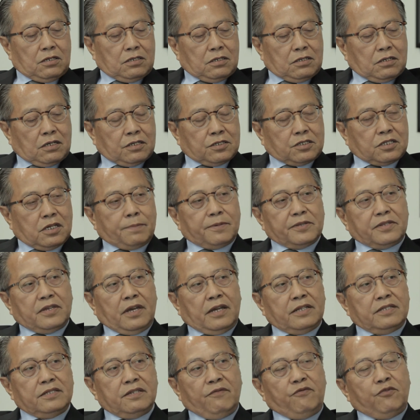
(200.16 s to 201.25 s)
On top of
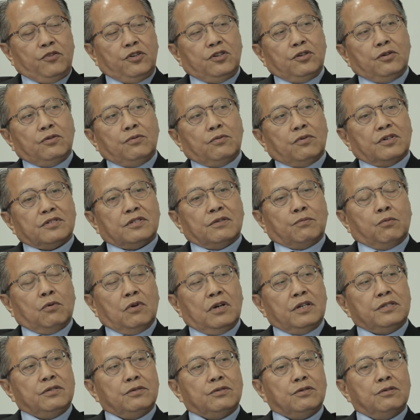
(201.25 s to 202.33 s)
that, if you were the
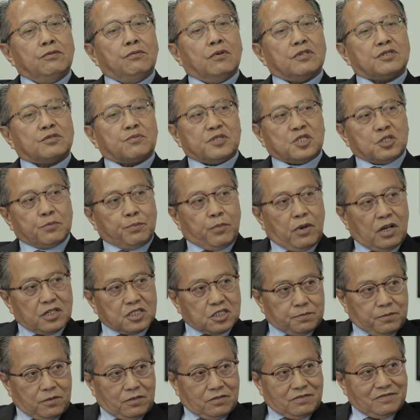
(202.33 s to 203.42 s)
one who was
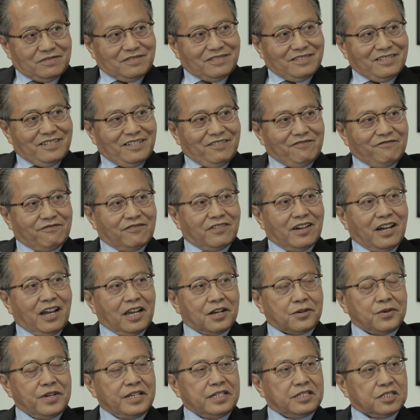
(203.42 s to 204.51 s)
responsible for
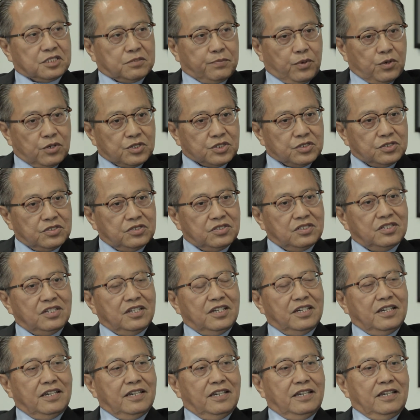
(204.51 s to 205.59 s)
hiring this person,
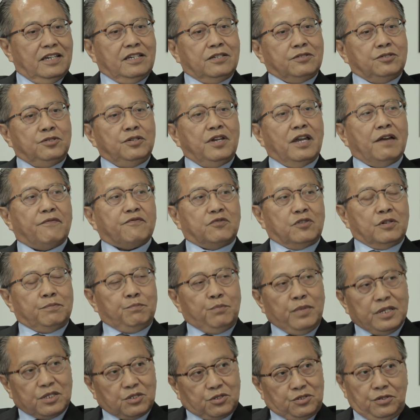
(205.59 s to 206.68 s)
you have to
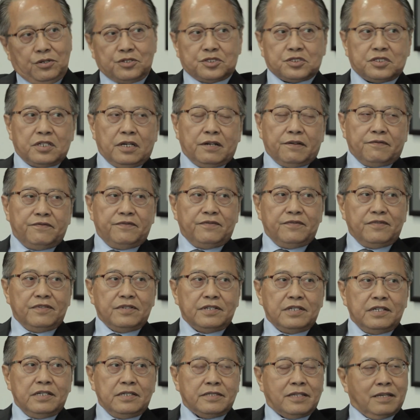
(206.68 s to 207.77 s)
admit to yourself
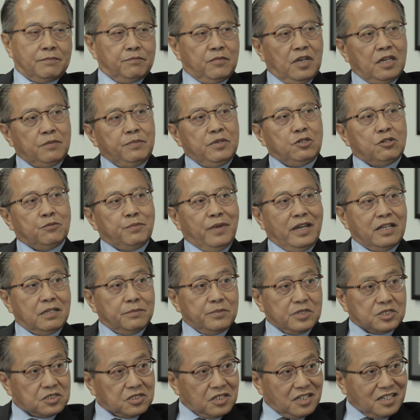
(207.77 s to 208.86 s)
that maybe you made a
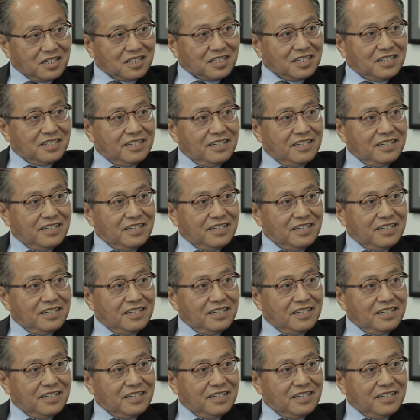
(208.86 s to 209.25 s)
mistake.